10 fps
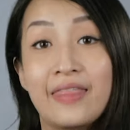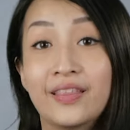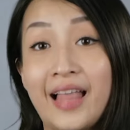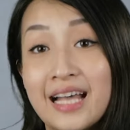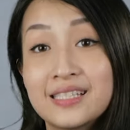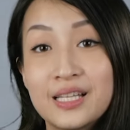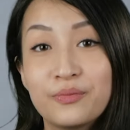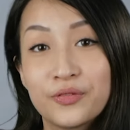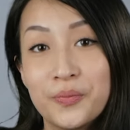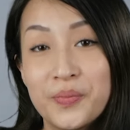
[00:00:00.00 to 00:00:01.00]
And the last
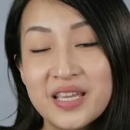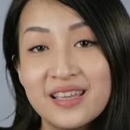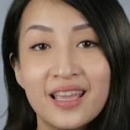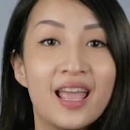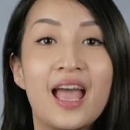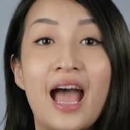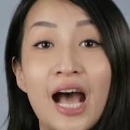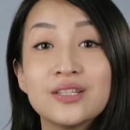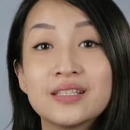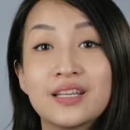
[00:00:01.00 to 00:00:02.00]
tip for me,
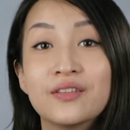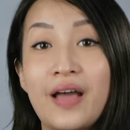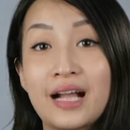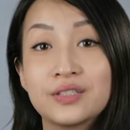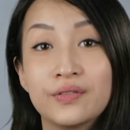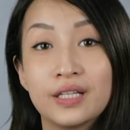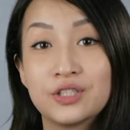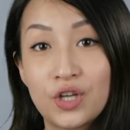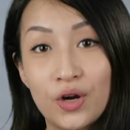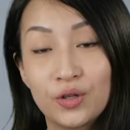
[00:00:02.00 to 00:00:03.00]
how to give activated
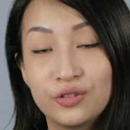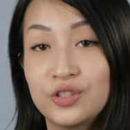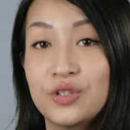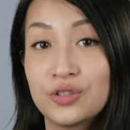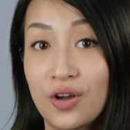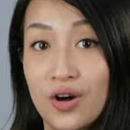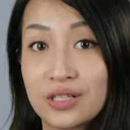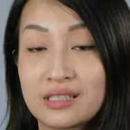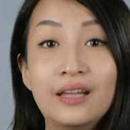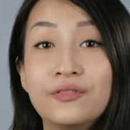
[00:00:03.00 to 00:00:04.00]
charcoal to your
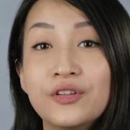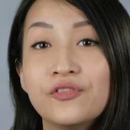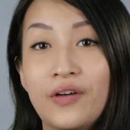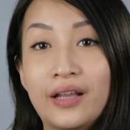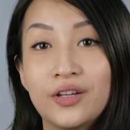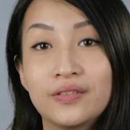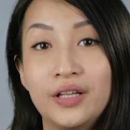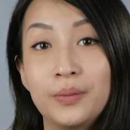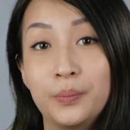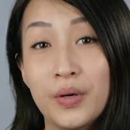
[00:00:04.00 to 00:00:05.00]
dog. If you find your
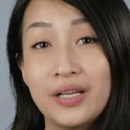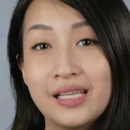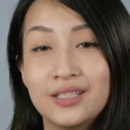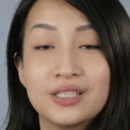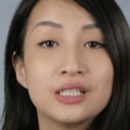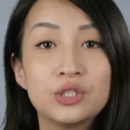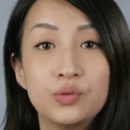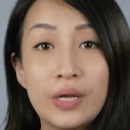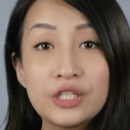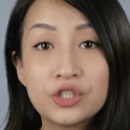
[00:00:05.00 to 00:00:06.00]
little buddy in a
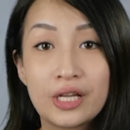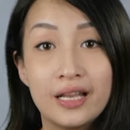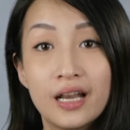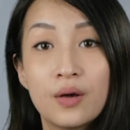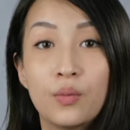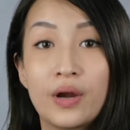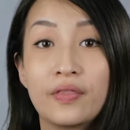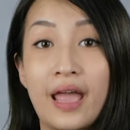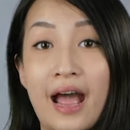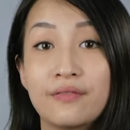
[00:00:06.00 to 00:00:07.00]
situation where
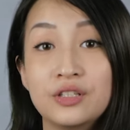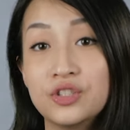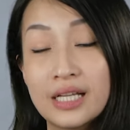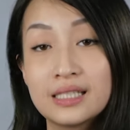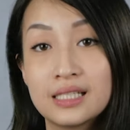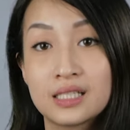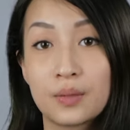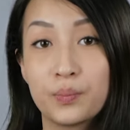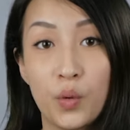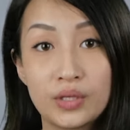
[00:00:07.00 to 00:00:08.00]
they have ingested
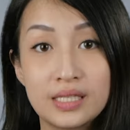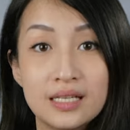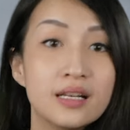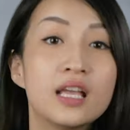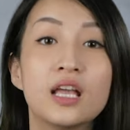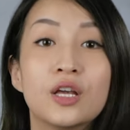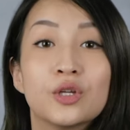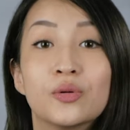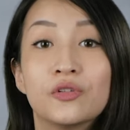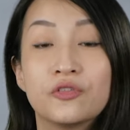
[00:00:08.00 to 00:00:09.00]
some poison,
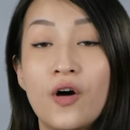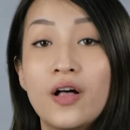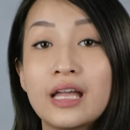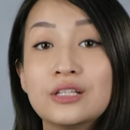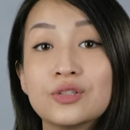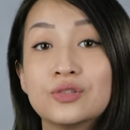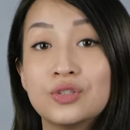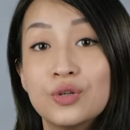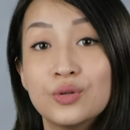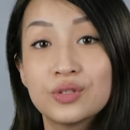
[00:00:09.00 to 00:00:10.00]
you will fall into
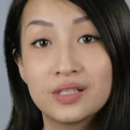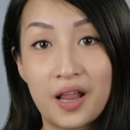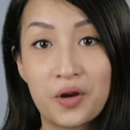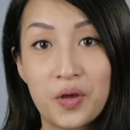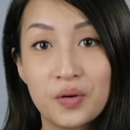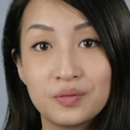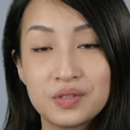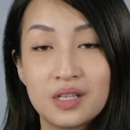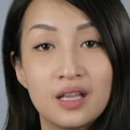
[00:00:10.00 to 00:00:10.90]
two scenarios.